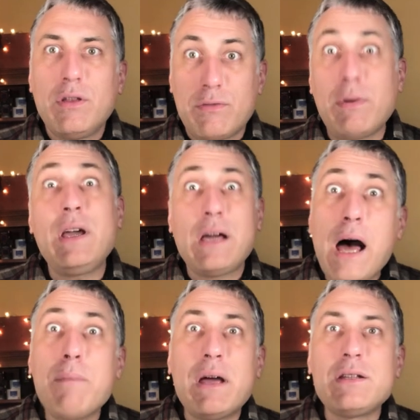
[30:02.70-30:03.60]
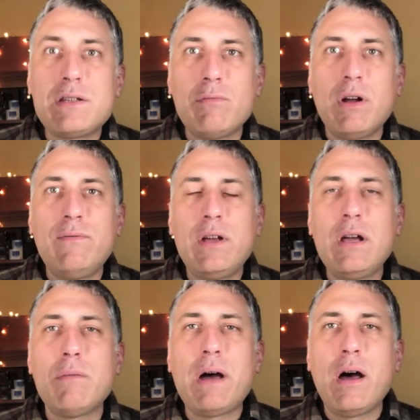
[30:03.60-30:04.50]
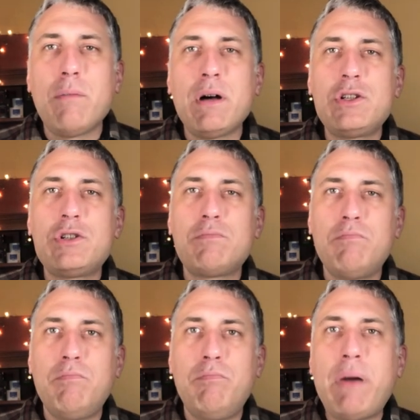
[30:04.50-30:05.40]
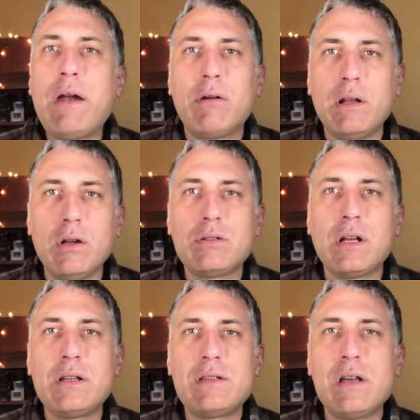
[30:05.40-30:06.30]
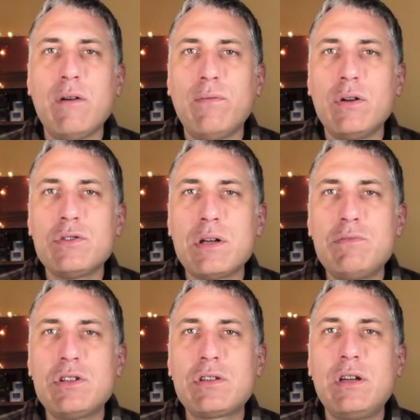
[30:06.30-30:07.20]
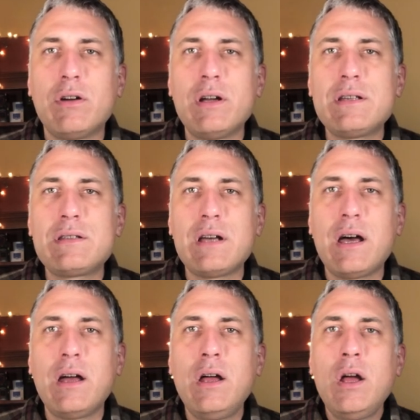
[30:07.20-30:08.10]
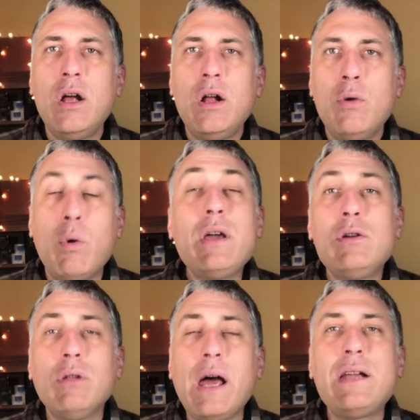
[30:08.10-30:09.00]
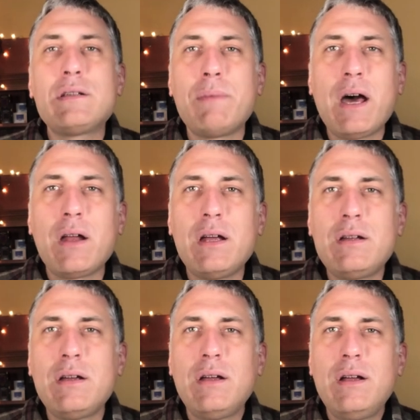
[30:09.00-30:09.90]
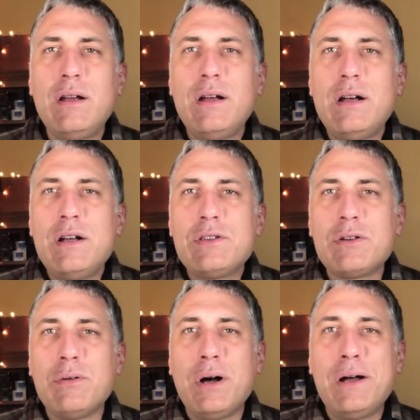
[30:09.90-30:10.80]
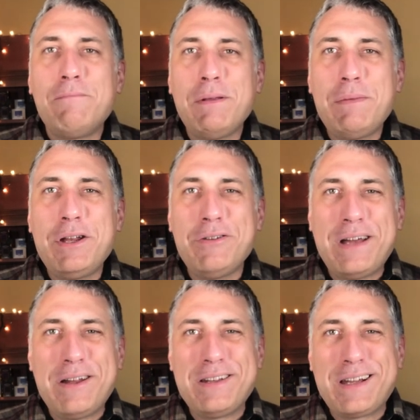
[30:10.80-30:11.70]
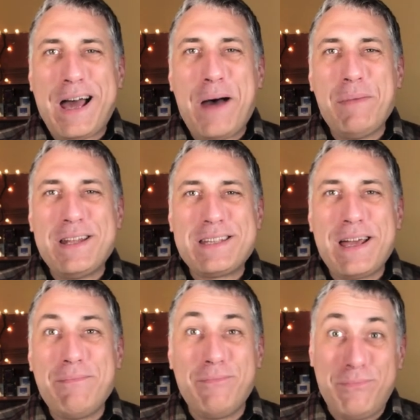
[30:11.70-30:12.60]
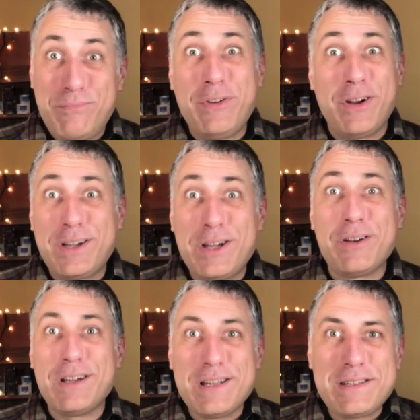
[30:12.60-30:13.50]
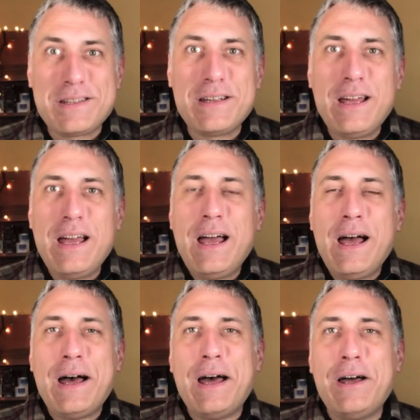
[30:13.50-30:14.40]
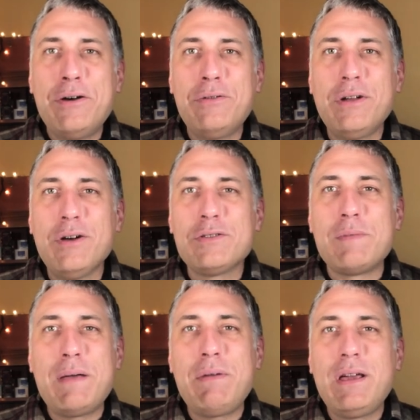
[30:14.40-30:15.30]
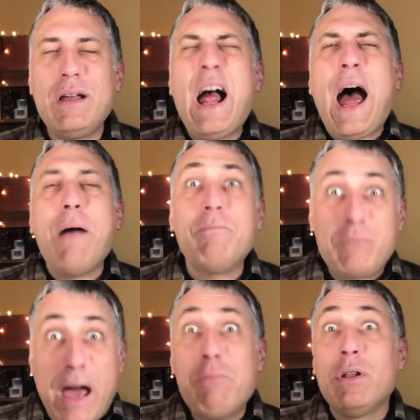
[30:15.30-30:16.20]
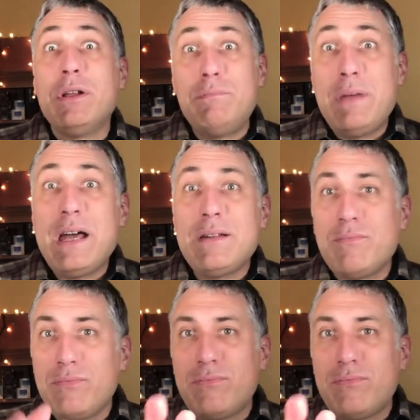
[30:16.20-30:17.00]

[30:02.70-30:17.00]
three comments in one video about how much better it looked on the cell phone. So I'm just curious uh, what you liked about it. So uh, let me know down in the comments. I am very curious. Uh, who knows? Maybe I'm, I will admit